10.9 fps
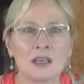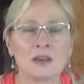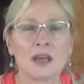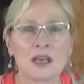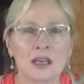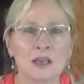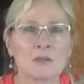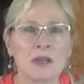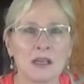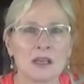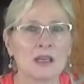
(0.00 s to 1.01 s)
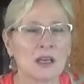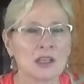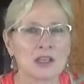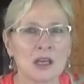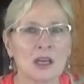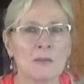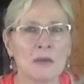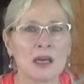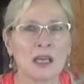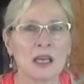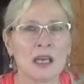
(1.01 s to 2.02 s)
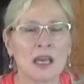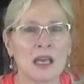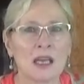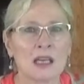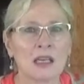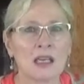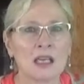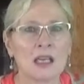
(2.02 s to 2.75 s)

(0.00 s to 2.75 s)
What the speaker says: that can be a chunk of money. And